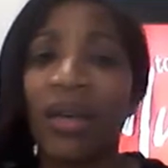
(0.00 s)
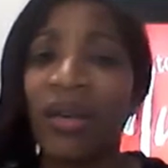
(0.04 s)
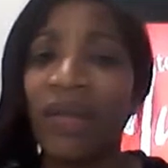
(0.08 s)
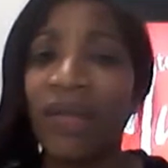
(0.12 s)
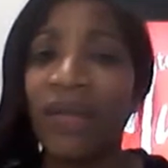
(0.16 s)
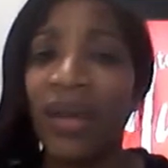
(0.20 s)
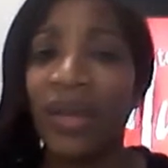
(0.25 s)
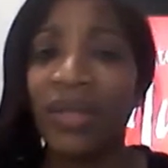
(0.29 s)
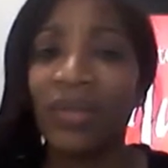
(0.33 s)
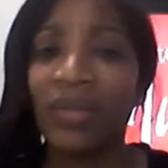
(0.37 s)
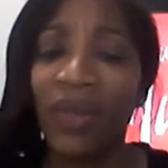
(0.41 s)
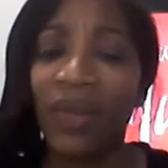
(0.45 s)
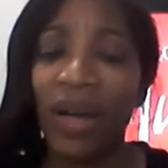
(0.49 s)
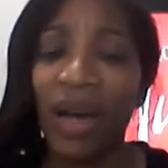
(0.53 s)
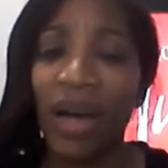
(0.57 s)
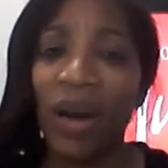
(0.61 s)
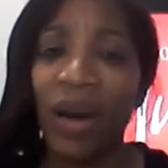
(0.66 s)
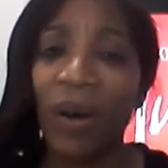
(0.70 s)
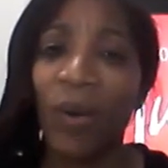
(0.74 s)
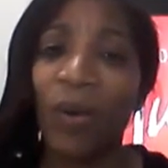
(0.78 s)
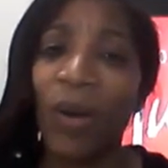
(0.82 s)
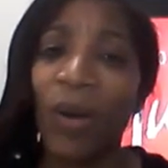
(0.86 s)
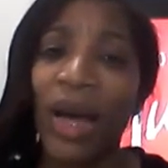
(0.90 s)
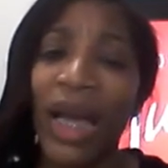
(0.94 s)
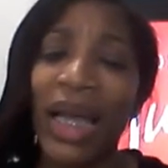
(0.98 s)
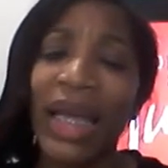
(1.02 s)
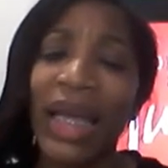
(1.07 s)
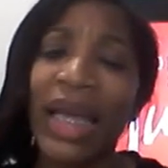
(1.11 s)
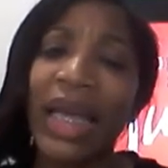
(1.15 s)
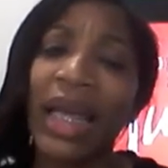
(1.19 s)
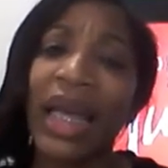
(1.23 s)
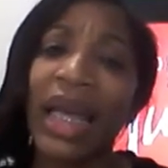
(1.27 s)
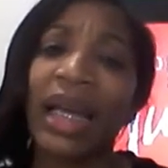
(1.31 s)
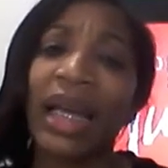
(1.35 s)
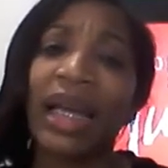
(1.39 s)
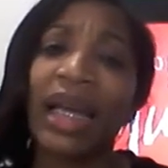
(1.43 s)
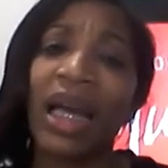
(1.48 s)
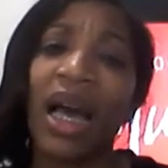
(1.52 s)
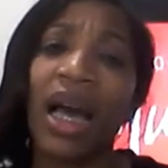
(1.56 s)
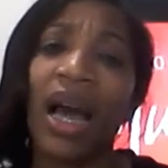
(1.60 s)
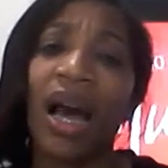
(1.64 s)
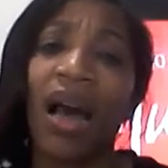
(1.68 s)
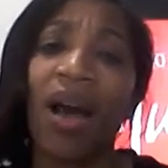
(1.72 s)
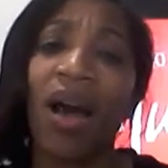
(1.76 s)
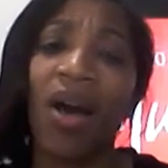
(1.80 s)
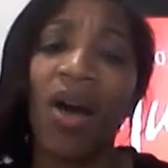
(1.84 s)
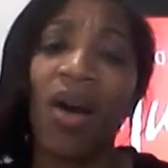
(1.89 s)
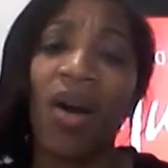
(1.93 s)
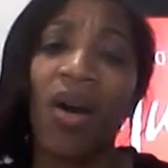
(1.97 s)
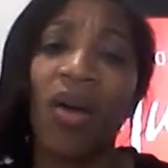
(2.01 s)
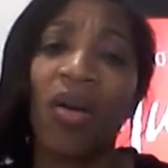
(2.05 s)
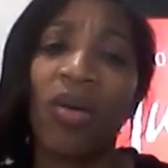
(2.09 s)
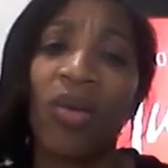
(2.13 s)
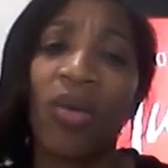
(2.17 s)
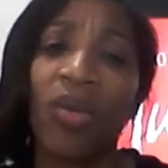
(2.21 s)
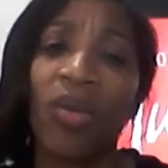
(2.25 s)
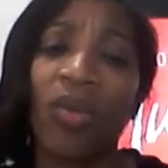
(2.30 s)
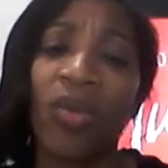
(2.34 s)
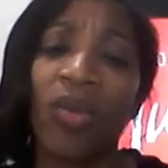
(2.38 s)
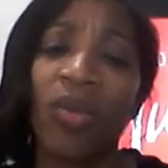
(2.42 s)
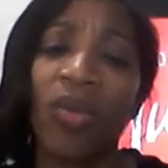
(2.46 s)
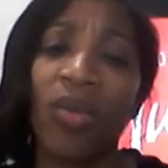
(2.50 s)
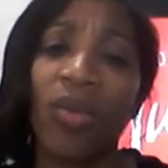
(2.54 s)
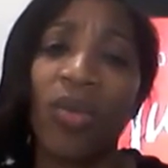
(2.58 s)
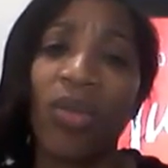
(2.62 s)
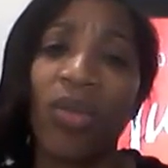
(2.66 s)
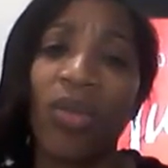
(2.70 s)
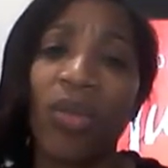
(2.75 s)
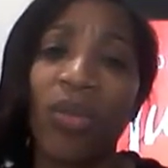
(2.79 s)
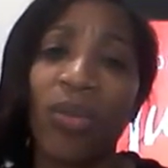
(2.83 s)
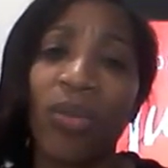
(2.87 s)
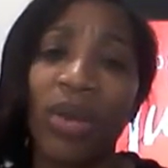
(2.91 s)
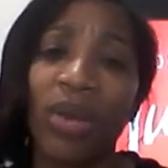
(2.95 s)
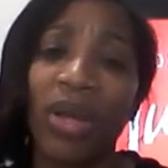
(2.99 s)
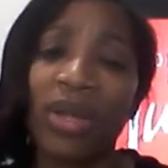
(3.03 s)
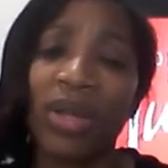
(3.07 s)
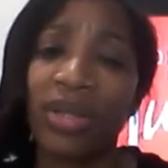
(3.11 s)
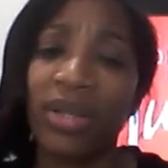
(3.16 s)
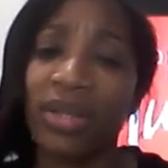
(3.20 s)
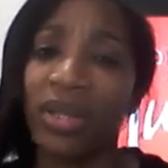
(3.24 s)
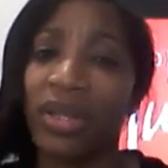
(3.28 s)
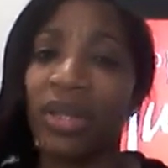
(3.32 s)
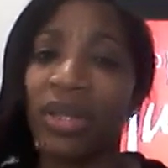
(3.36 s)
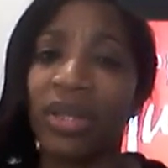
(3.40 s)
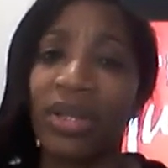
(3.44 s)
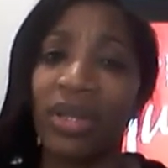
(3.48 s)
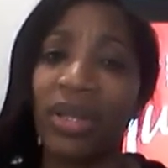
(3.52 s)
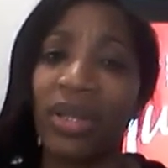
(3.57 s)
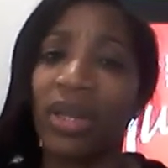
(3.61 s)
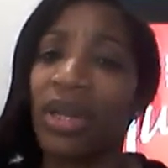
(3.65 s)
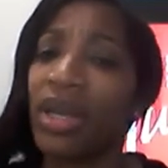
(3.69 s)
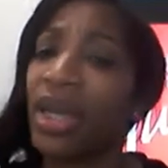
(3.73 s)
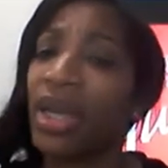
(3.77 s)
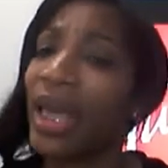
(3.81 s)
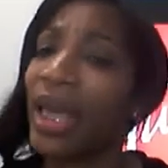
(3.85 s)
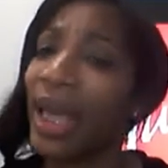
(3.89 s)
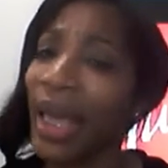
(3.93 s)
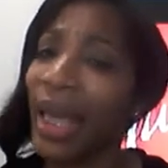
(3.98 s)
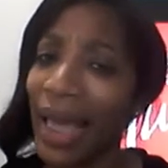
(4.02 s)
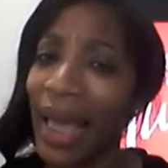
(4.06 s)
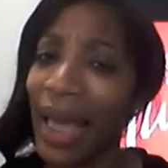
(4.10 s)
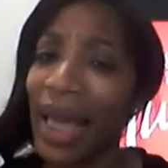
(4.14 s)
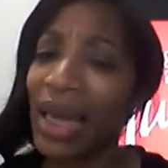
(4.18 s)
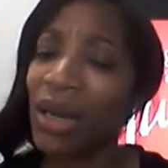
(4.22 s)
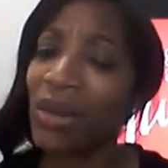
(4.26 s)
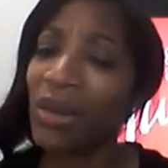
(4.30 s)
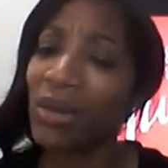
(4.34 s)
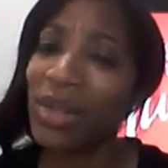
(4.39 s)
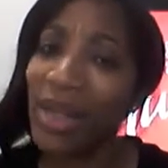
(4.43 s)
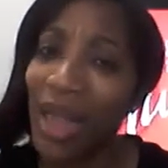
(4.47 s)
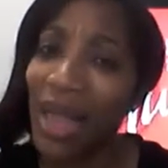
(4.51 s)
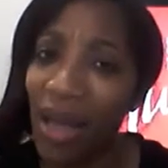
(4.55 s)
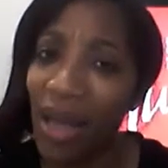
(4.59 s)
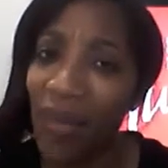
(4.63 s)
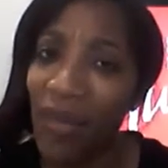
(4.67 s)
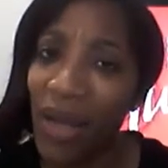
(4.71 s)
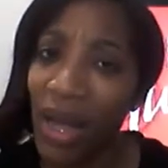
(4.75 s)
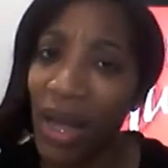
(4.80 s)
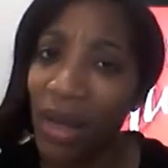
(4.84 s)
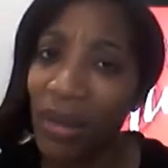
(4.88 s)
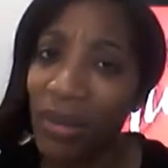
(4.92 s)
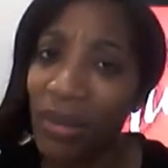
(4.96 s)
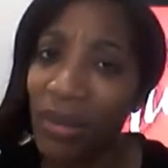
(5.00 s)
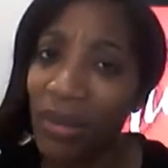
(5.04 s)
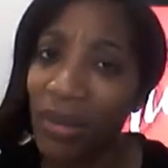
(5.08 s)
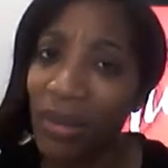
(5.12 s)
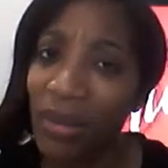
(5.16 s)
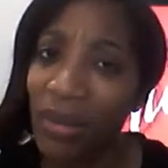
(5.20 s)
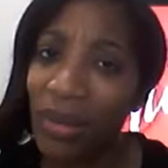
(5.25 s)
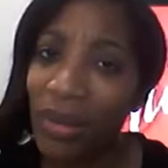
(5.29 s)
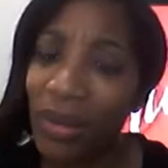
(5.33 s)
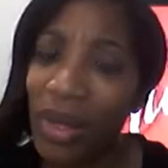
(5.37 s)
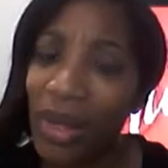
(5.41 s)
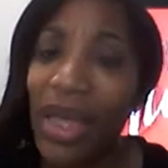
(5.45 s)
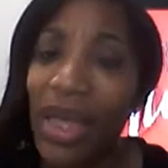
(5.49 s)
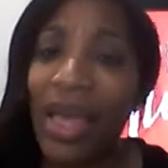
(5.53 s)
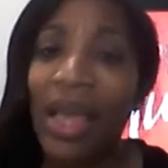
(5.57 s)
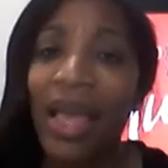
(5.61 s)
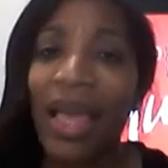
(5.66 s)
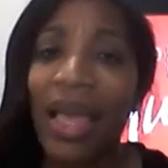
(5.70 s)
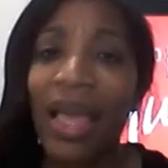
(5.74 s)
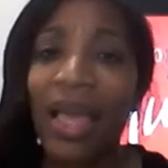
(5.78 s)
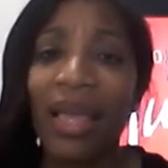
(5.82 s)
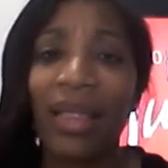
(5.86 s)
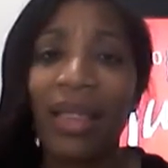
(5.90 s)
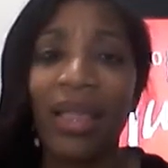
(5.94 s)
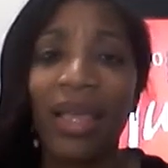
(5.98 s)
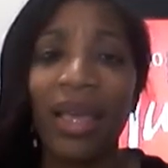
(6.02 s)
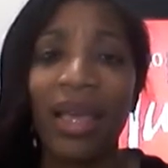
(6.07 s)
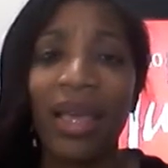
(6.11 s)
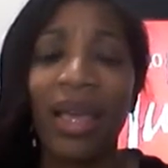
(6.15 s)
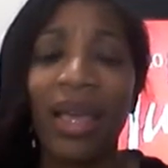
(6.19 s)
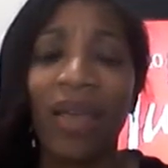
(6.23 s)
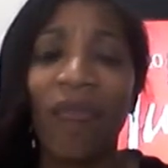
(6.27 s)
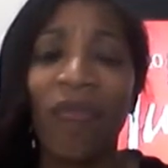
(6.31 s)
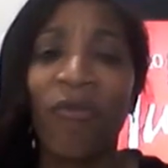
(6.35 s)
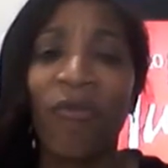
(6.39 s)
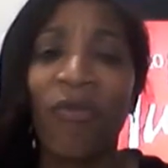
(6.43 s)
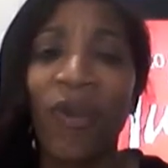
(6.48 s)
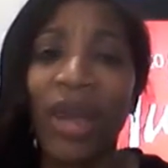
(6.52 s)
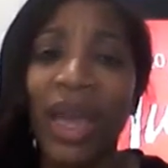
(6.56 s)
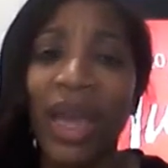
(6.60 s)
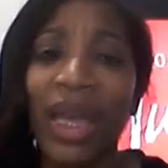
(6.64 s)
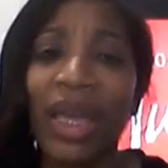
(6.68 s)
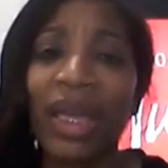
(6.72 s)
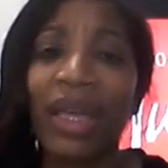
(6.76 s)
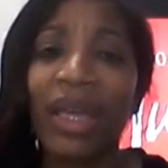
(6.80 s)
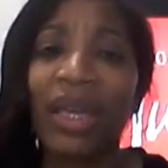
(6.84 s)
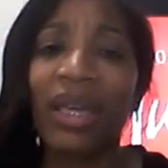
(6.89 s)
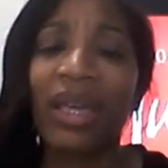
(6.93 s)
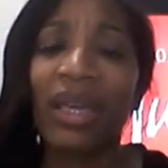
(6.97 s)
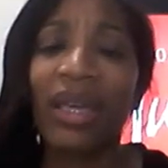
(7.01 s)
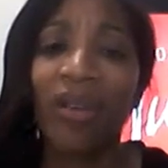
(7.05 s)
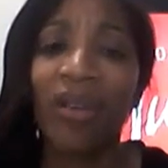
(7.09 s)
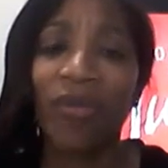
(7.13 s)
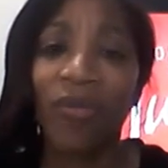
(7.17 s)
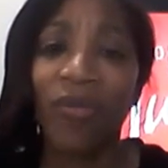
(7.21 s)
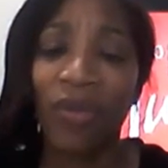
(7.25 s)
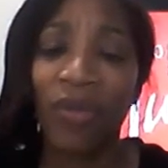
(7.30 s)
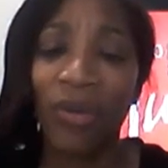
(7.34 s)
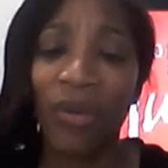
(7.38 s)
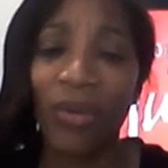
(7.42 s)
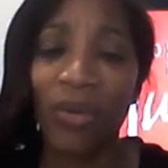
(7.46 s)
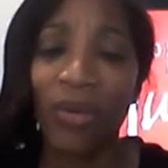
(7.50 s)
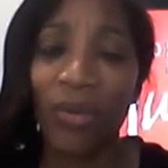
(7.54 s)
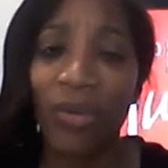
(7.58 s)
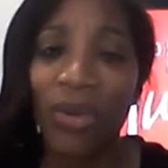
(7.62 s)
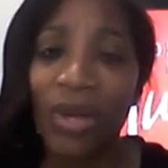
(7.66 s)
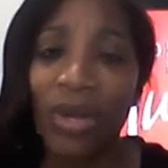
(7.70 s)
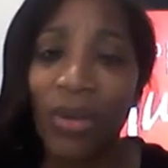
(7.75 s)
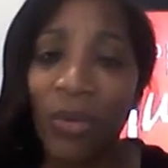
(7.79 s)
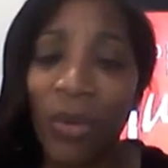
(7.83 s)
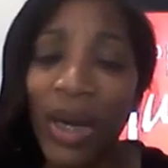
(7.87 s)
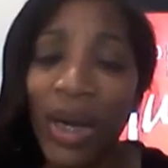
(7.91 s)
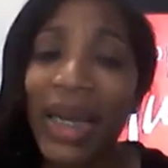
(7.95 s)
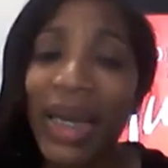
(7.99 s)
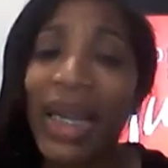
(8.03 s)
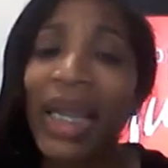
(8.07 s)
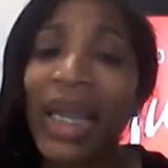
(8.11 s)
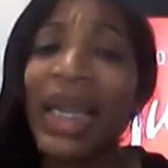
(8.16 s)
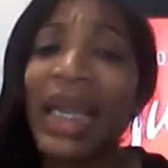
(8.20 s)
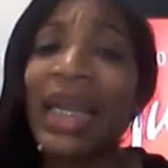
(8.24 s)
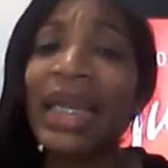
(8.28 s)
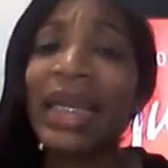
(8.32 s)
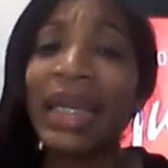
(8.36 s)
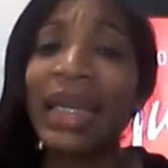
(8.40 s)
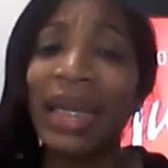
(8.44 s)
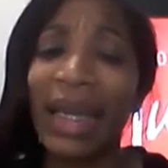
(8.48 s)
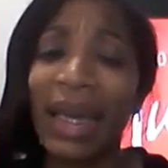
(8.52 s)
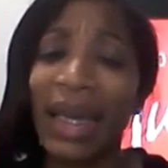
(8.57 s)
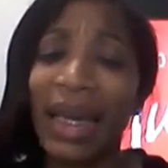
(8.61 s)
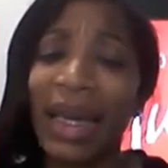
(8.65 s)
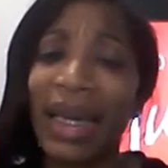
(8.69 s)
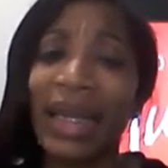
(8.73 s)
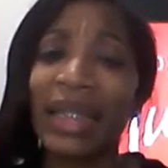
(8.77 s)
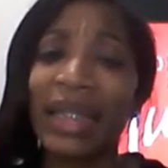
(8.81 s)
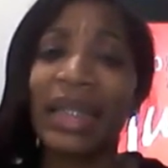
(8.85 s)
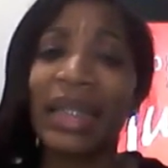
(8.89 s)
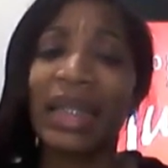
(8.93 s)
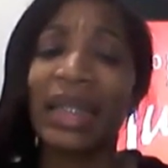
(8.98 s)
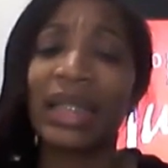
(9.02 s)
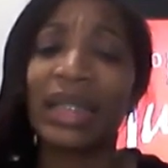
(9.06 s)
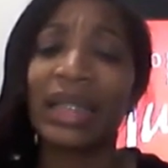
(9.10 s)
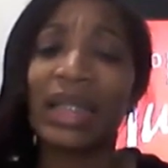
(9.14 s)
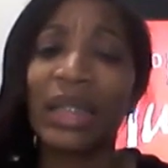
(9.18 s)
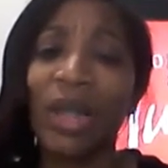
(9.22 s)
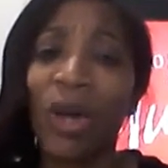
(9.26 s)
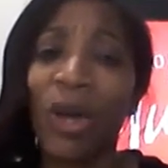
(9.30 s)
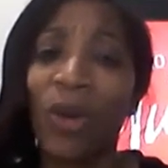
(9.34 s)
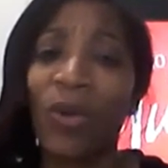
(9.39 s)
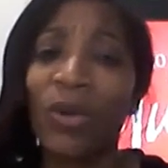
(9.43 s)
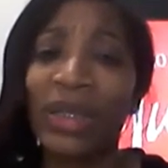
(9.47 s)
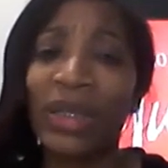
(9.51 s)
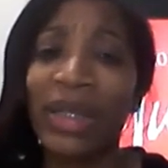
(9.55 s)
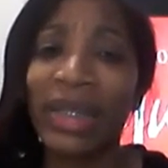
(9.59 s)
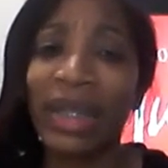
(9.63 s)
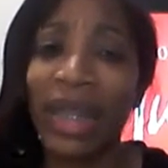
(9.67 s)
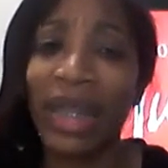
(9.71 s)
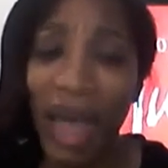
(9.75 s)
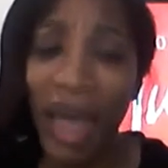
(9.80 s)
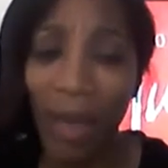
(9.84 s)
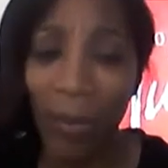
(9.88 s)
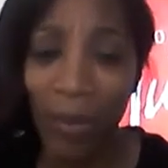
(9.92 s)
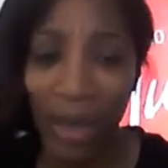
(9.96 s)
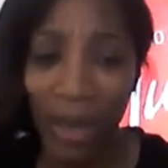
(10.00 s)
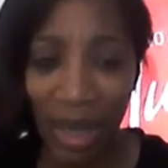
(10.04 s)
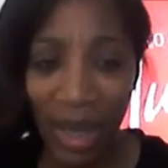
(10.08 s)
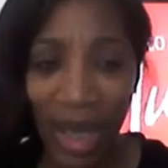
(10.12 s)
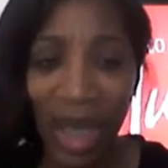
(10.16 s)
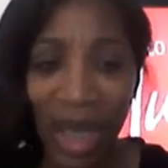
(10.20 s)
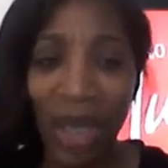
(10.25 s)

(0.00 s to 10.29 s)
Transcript: First of all, why he gotta call the brother's sister? He ain't got no cell phone. And then Frank, for what he does is so sloppy.